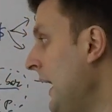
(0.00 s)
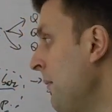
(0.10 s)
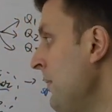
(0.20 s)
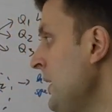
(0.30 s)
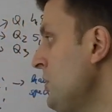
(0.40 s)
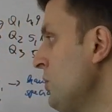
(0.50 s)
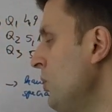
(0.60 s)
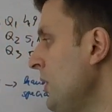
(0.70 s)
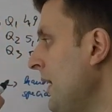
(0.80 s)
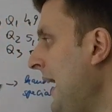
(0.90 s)
Make
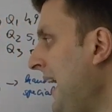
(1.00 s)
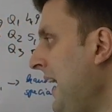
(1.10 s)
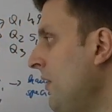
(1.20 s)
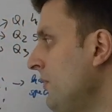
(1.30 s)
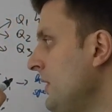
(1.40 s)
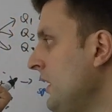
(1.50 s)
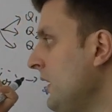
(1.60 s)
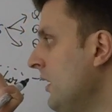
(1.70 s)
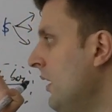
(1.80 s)
sure you have the